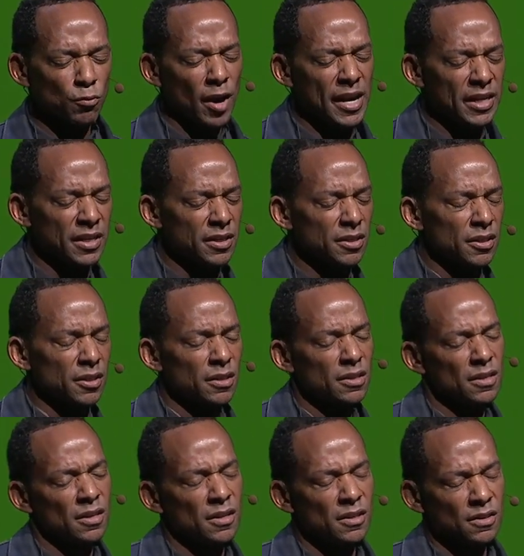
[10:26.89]
Right here,
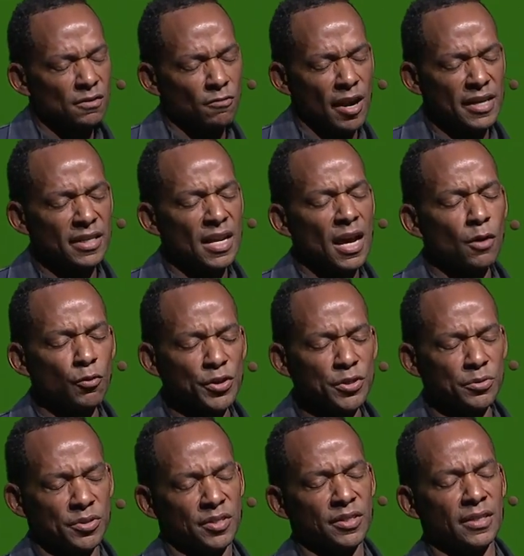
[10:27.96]
right now where
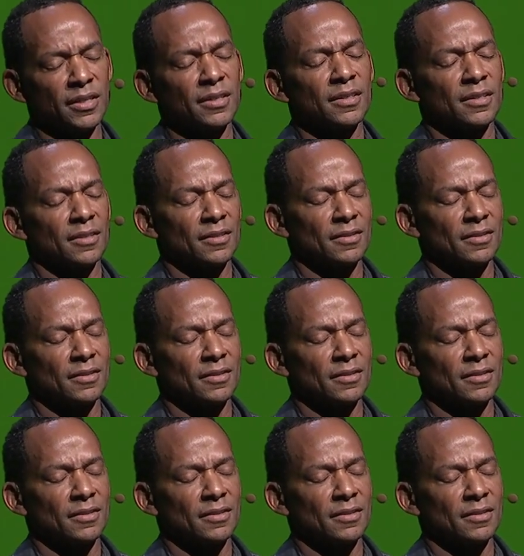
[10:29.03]
you sit,